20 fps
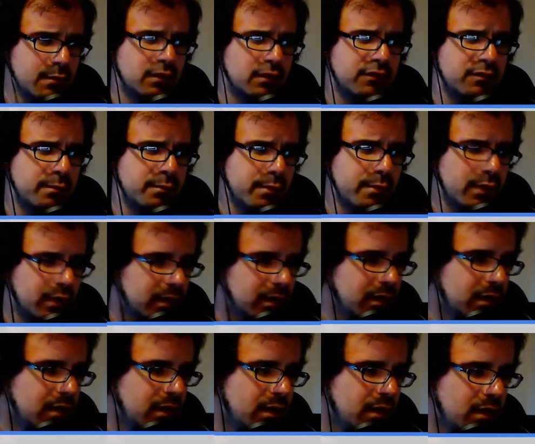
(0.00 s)
There's a bug
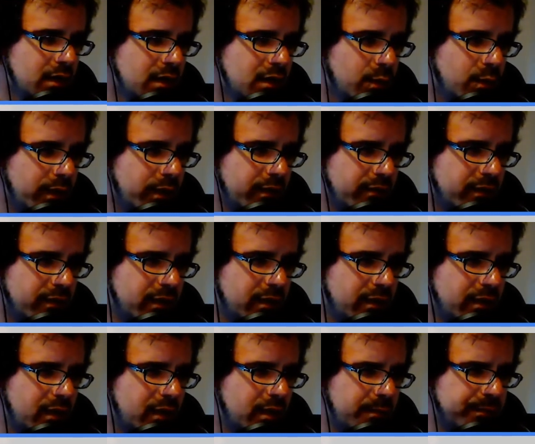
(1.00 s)
where
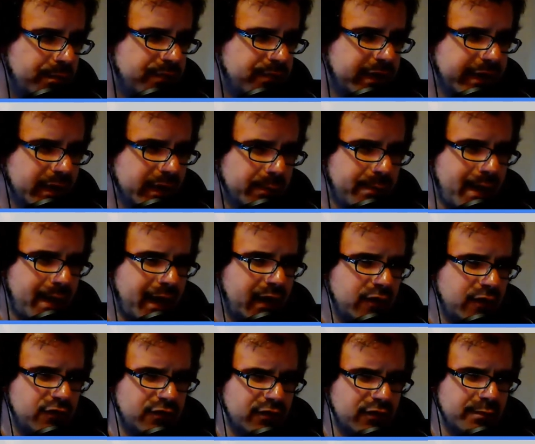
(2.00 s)
a particular
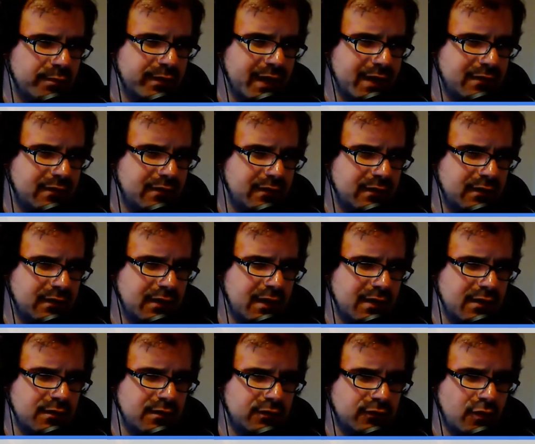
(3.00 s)
package is updated, and then
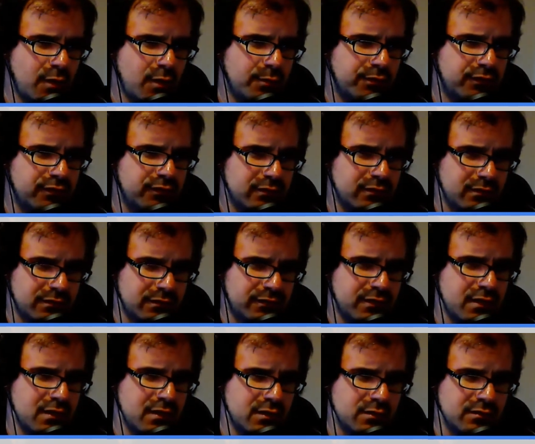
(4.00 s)
it stops
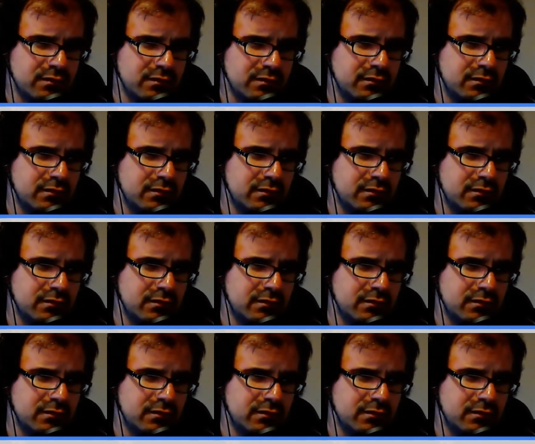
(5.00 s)
certain